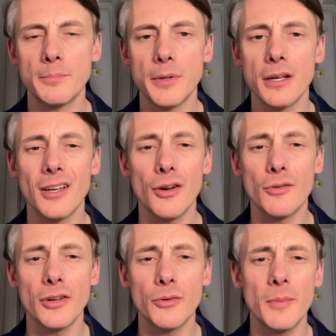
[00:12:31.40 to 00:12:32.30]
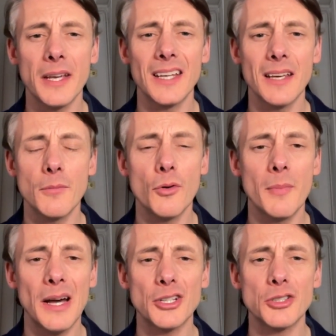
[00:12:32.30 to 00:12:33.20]
but hopefully will make it more
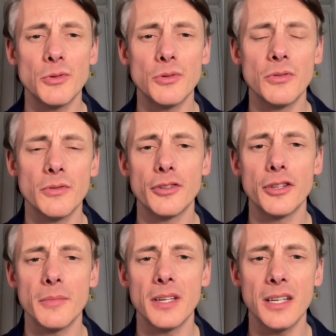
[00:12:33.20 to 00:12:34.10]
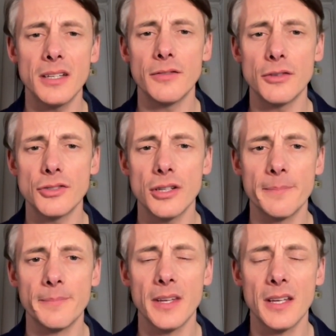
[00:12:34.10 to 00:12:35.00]
manageable for them in the future.
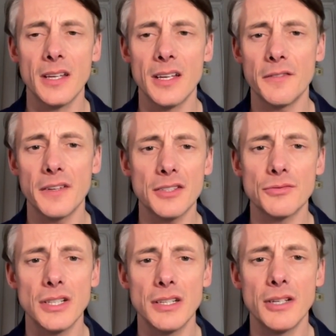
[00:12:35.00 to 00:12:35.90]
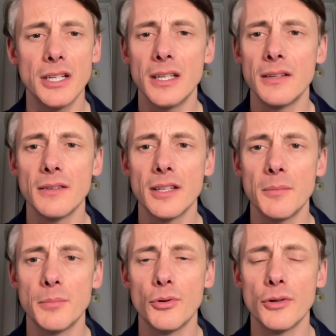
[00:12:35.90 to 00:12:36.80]
I think that's really, really
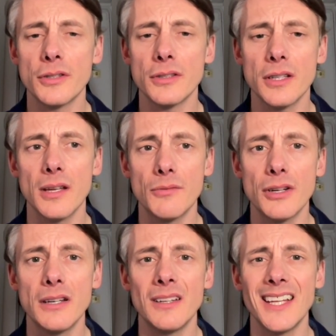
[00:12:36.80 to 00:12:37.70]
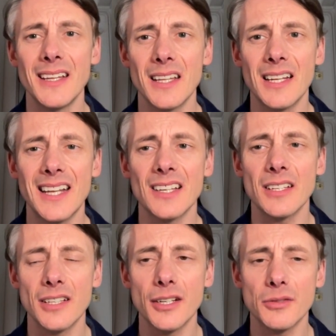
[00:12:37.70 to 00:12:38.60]
important and really,
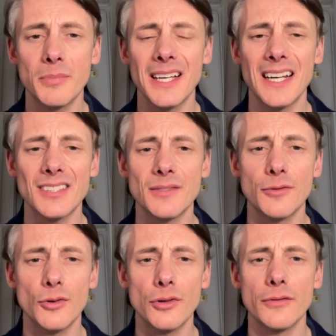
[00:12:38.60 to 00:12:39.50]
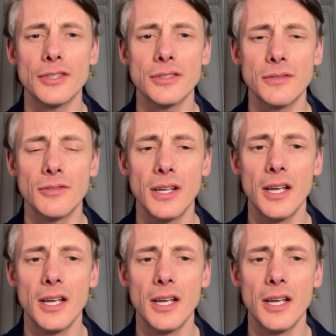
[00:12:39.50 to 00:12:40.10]
a big lesson for all of us to